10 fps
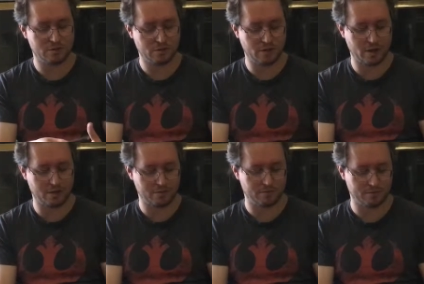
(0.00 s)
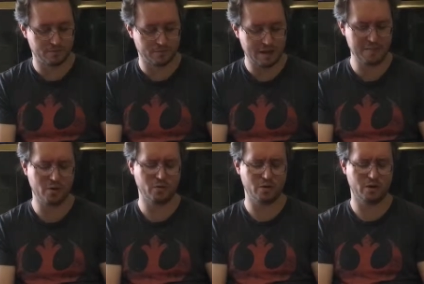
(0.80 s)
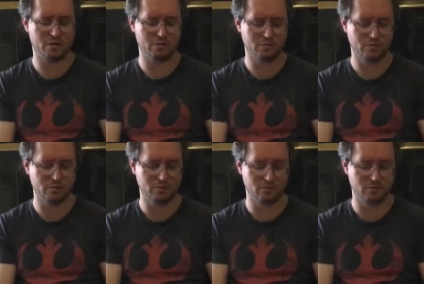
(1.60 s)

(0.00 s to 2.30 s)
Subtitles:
So yeah, I had my own car. Woo.